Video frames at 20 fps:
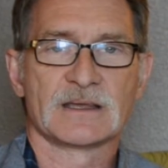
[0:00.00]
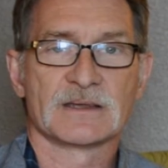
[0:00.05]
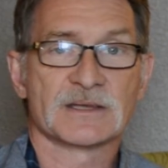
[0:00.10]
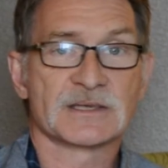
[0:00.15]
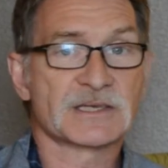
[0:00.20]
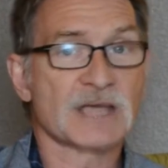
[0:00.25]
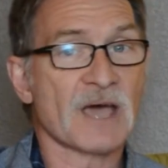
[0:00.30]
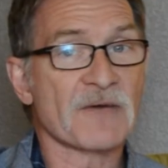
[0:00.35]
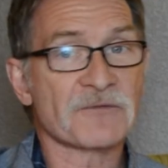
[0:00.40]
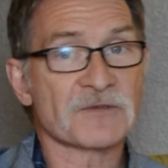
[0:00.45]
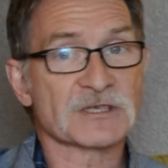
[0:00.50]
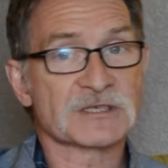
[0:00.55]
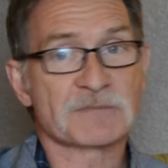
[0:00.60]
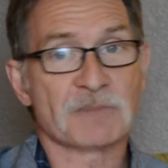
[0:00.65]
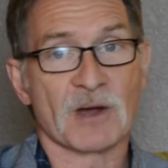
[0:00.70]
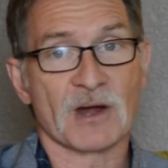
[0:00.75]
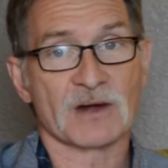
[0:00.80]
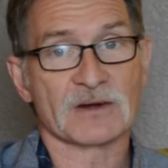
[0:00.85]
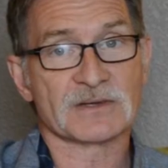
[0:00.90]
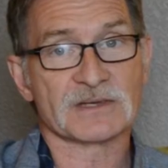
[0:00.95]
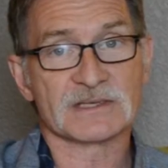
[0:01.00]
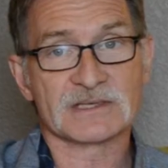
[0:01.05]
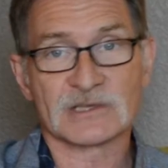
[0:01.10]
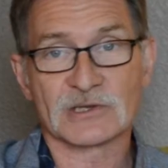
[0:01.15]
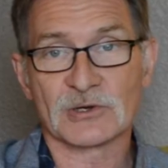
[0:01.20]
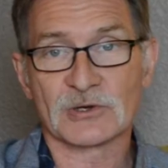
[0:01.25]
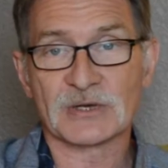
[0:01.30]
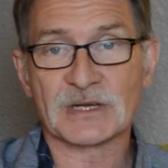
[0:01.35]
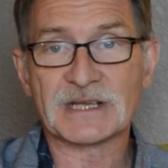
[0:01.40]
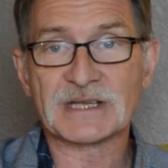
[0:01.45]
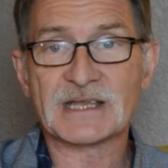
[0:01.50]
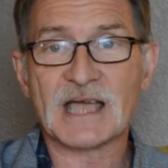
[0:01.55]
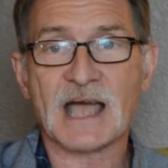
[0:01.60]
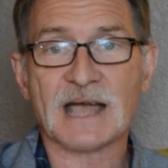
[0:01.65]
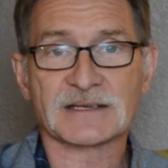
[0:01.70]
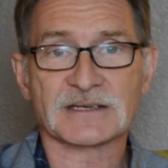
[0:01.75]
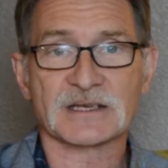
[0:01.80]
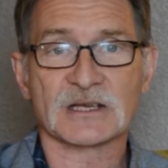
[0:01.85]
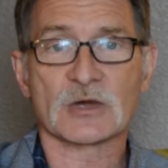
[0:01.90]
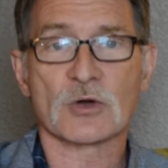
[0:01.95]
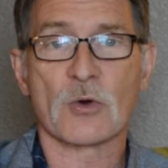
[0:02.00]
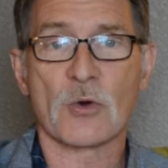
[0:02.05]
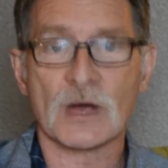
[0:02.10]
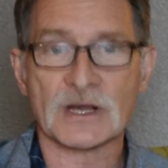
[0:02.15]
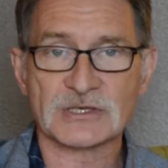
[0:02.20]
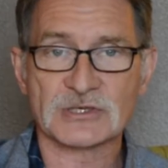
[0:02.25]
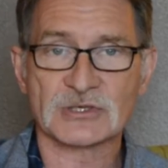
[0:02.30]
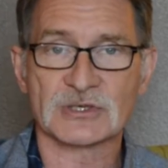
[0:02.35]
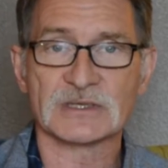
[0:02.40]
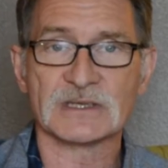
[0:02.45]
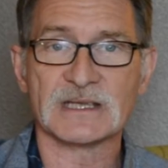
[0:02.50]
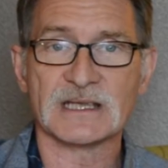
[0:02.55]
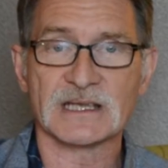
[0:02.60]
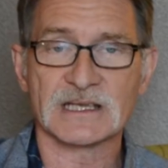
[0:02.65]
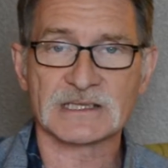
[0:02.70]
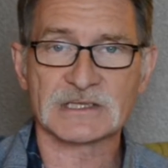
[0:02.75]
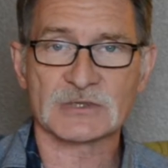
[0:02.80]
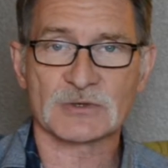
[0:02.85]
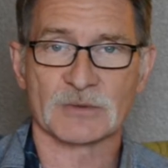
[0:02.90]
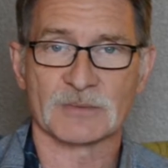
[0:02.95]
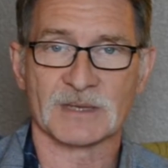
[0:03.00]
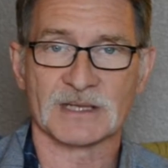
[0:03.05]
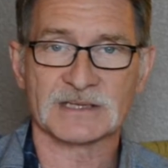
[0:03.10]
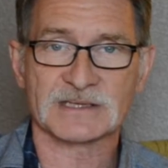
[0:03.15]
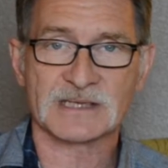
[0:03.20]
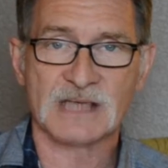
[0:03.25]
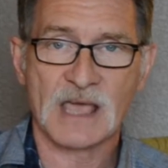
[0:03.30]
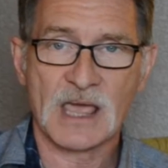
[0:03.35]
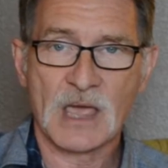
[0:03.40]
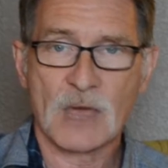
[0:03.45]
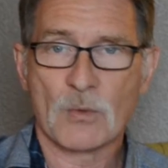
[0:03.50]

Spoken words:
The toughest part is learning not to question the instruments